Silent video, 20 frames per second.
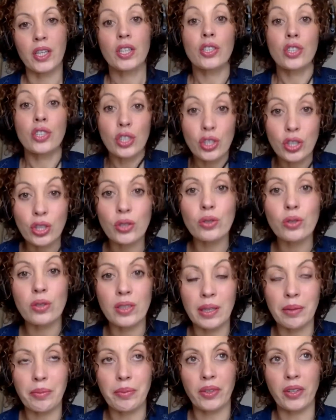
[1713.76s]
to do
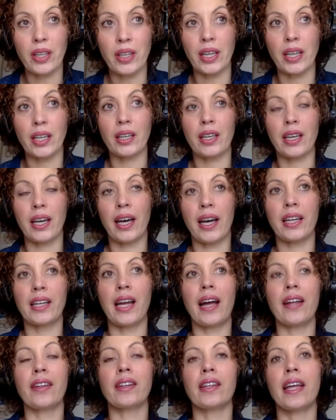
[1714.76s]
something,
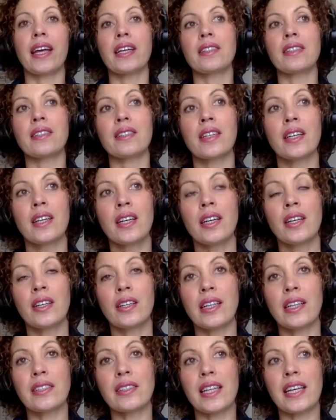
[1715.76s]
and there's
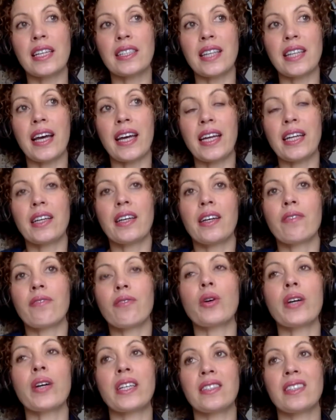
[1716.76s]
that inner
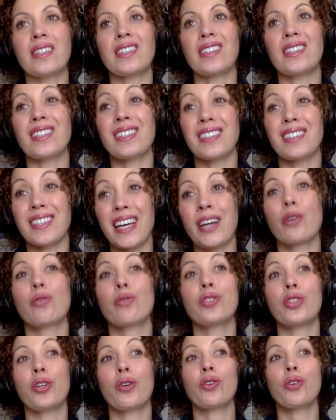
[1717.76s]
voice that
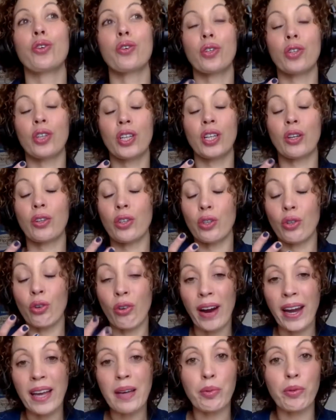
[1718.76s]
tells you,
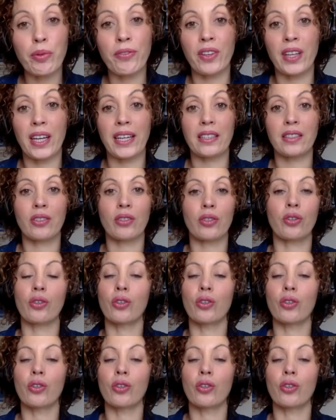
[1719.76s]
you're able for this, or